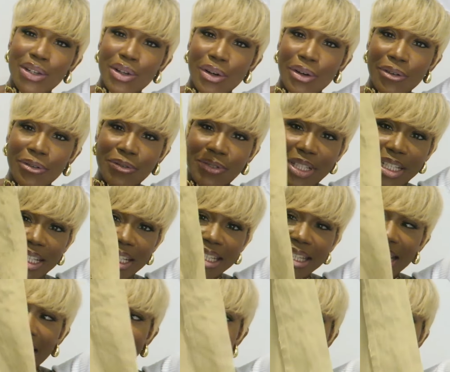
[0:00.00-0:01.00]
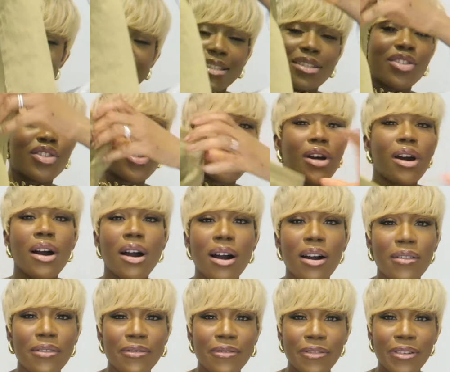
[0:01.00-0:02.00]
loved it like it's
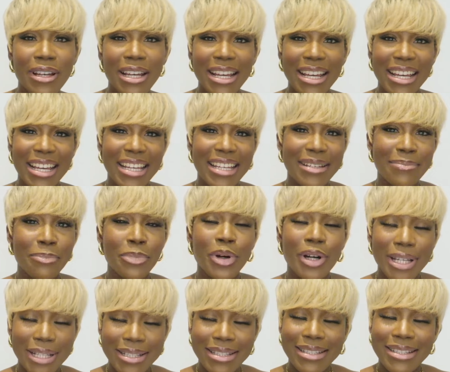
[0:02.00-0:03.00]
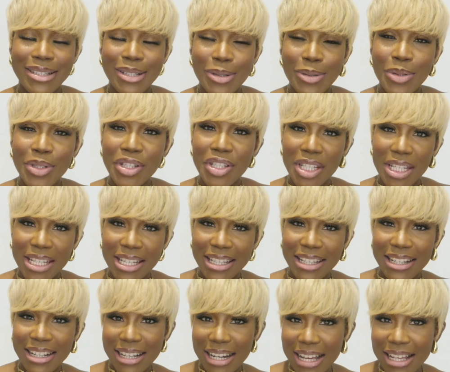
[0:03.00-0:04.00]
tough it but it's still chic
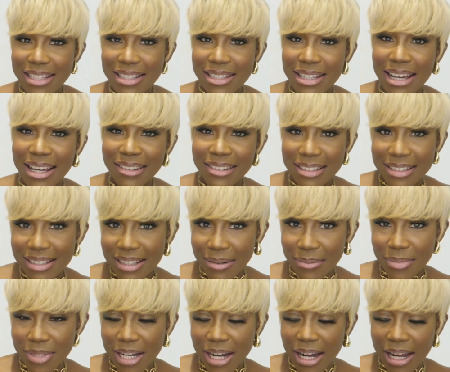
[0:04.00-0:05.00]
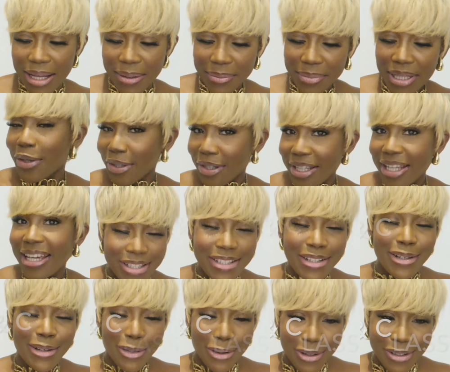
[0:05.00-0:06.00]
and classy at the same time you're gonna hear
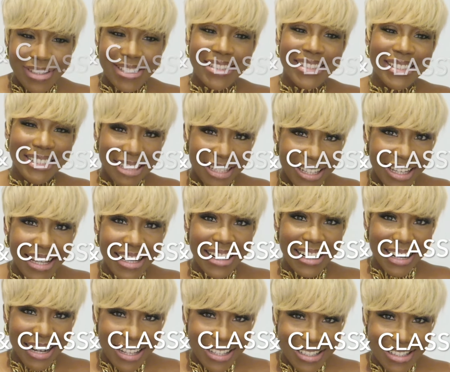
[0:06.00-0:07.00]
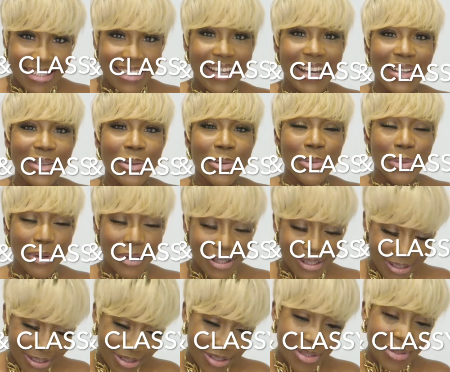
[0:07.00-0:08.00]
a lot chic and classy are the
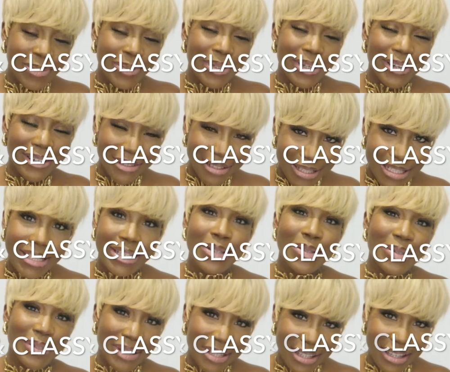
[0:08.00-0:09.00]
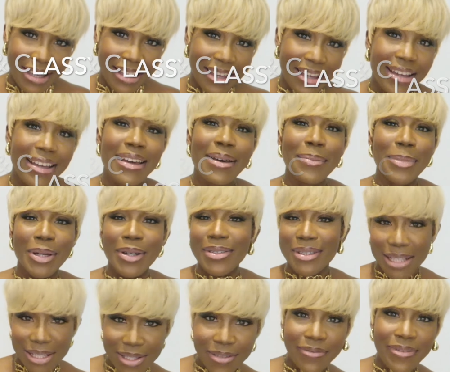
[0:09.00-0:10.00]
words you would continue to hear because
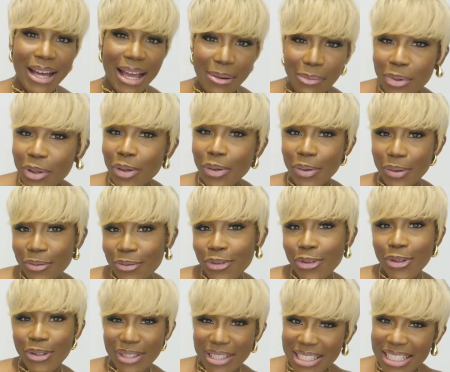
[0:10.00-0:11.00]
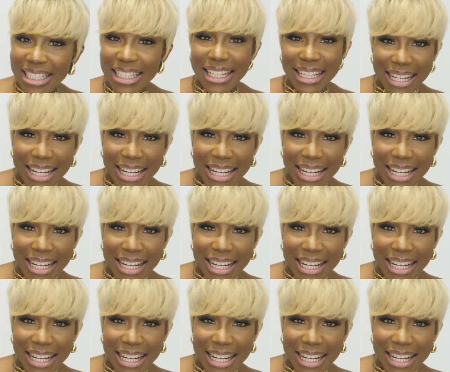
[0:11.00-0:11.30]
that's the vibe we're going for chic and